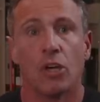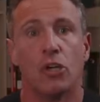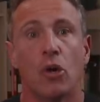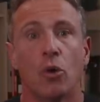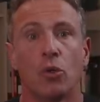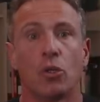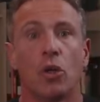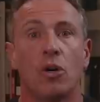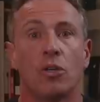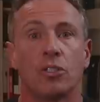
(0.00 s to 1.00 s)
No
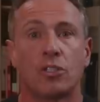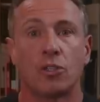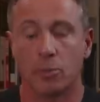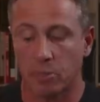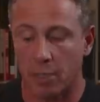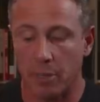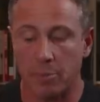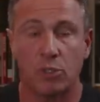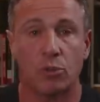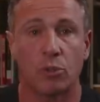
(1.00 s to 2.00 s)
long-term
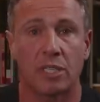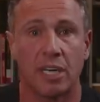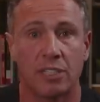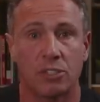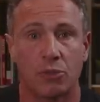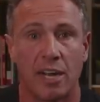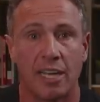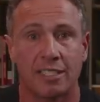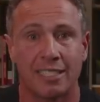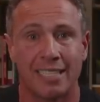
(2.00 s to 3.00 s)
commitments or
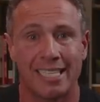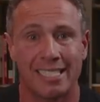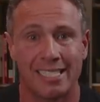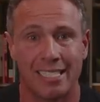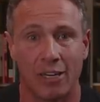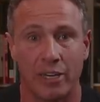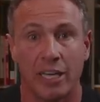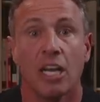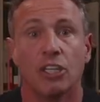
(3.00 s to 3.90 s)
contracts necessary.